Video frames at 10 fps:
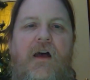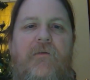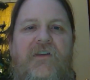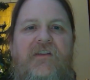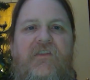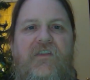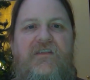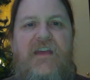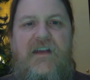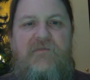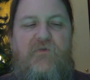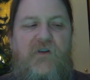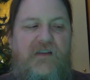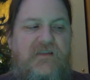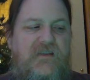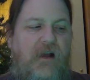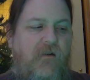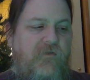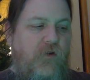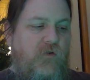because the textbook
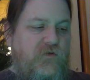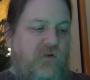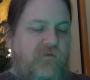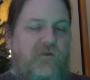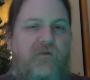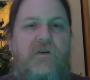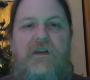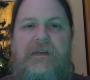itself goes over